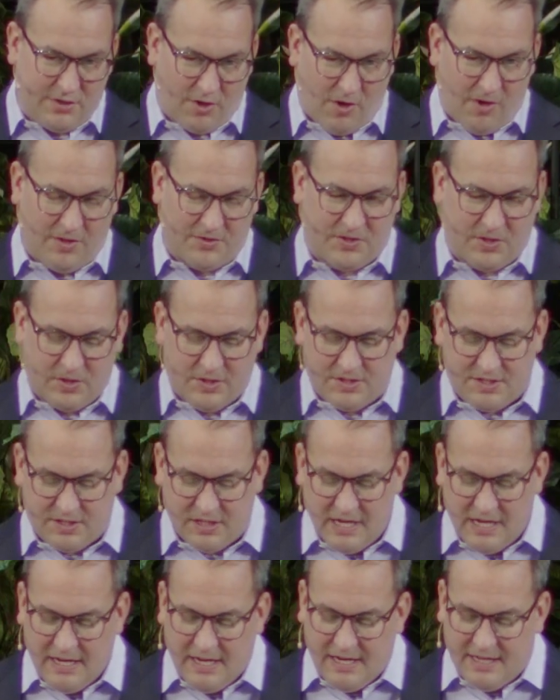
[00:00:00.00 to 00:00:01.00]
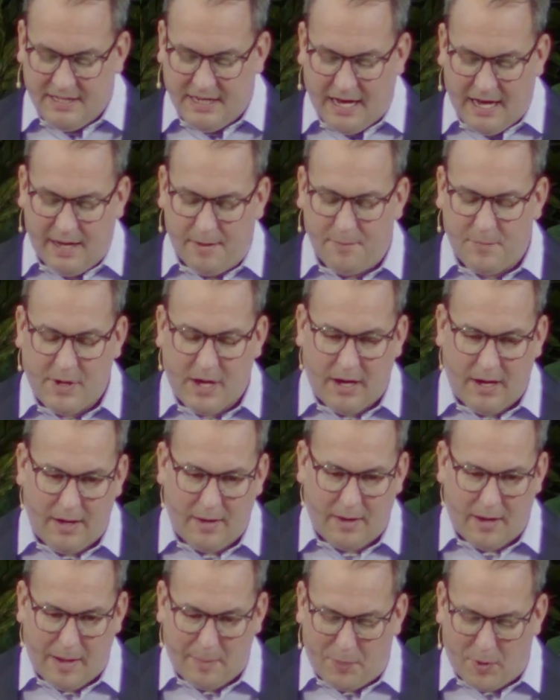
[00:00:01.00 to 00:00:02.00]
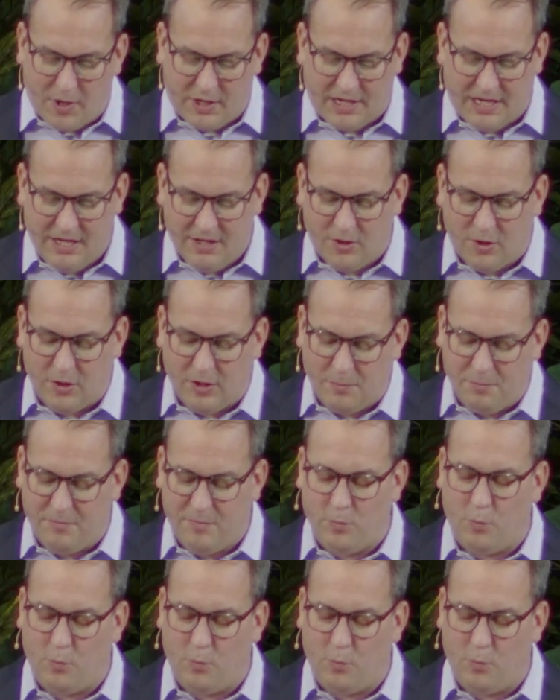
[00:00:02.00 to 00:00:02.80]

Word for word: altars uh, uh, up on a hill.